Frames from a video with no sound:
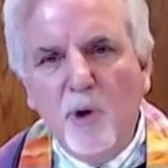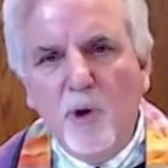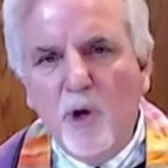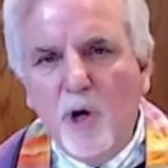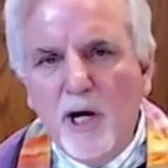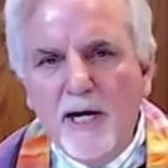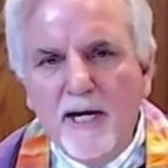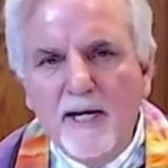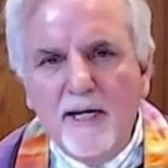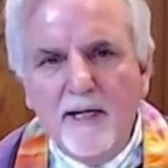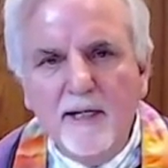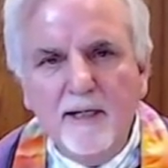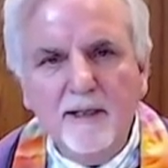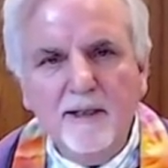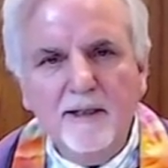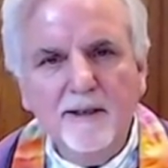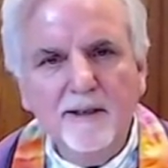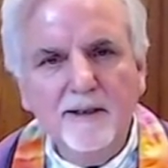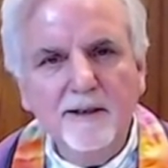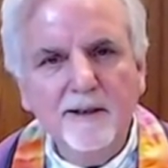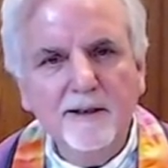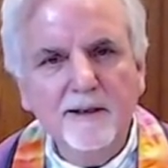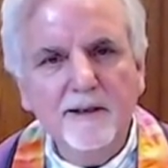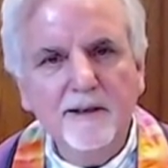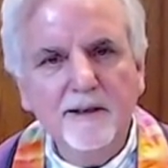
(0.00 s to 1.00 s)
joy
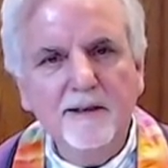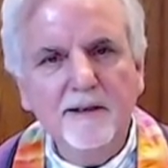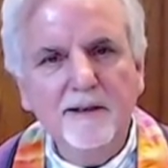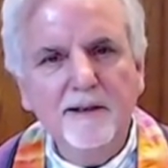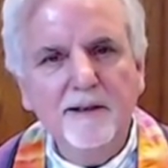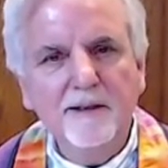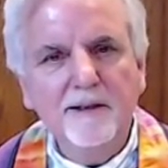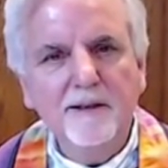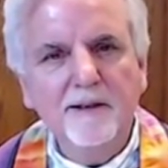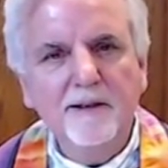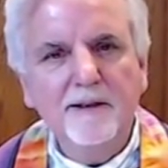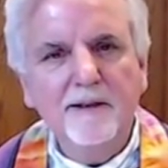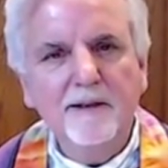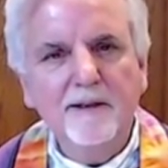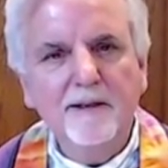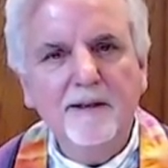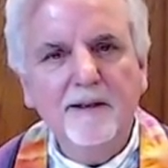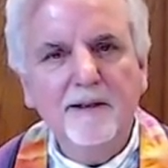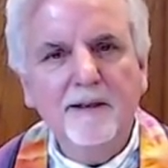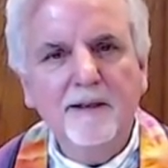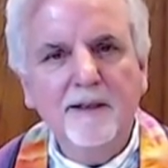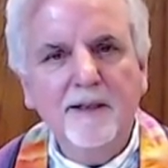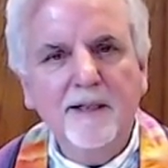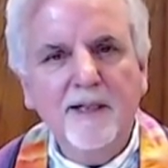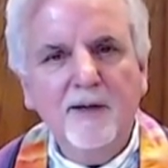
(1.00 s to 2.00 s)
and
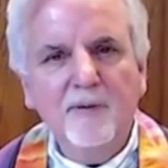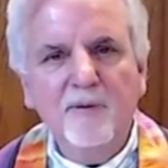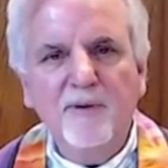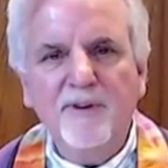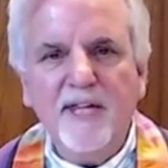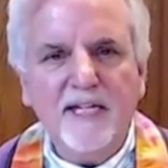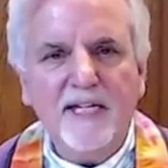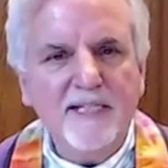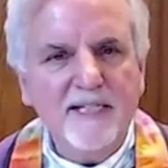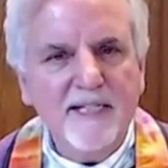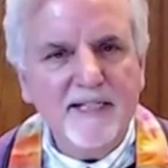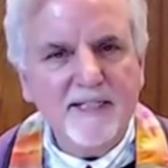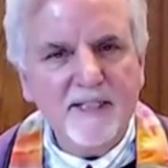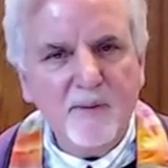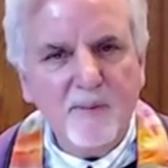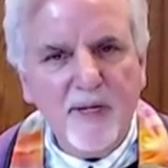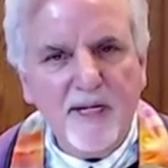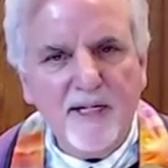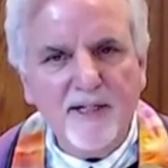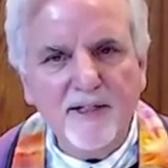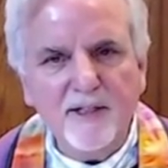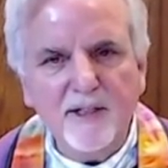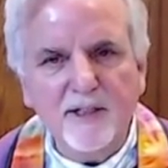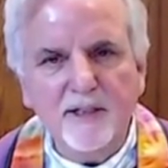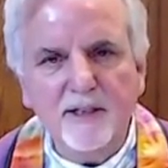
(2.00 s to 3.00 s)
with
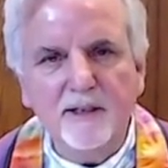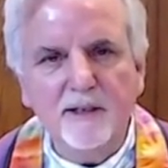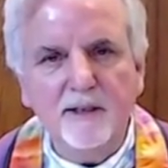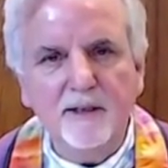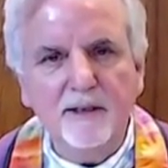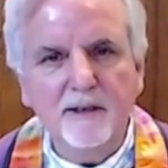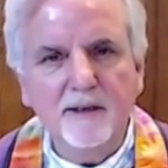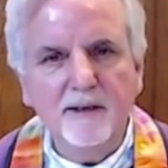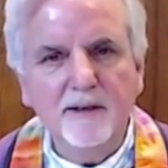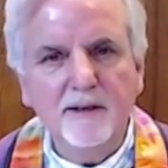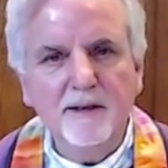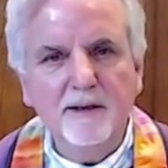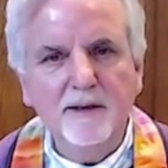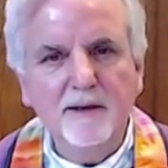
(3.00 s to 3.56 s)
anticipation.